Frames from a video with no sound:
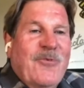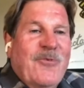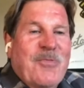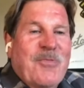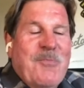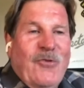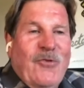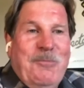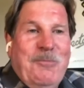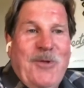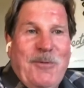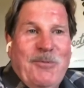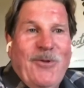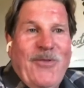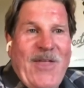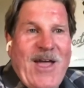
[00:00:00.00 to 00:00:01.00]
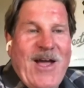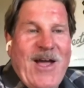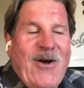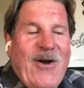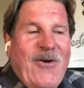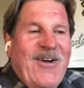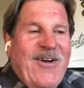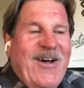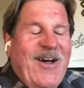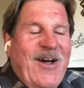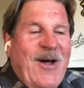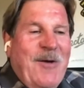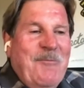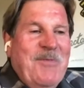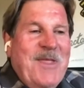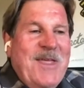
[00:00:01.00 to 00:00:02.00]
most people
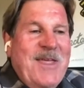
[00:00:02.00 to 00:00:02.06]
now.